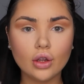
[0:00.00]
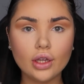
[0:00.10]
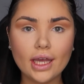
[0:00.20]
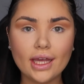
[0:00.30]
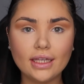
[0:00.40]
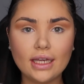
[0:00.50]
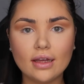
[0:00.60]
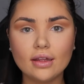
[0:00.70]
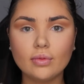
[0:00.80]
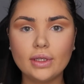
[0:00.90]
Okay,
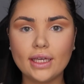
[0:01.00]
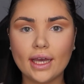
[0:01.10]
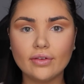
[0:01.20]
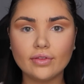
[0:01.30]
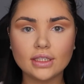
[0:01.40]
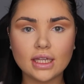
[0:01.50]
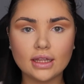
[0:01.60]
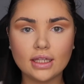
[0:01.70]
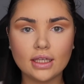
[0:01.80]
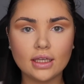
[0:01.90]
now that we have
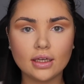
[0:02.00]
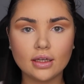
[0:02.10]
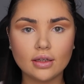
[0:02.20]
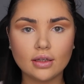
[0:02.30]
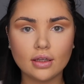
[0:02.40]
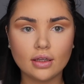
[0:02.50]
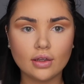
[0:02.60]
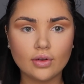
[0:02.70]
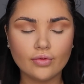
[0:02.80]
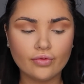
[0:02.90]
done the
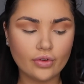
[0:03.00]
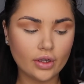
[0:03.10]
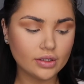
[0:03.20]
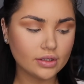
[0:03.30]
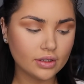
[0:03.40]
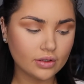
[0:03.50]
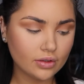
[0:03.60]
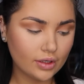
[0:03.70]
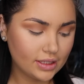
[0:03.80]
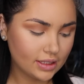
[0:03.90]
first
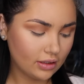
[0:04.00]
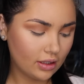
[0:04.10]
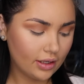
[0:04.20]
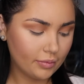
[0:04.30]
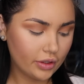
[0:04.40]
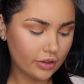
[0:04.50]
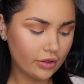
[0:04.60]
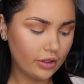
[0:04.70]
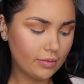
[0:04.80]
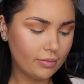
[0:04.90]
crease color, I'm going to
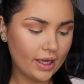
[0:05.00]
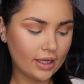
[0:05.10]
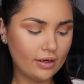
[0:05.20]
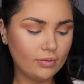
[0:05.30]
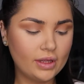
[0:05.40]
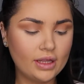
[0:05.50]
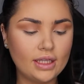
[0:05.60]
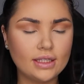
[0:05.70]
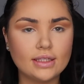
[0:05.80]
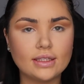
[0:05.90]
go back in with
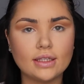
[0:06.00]
this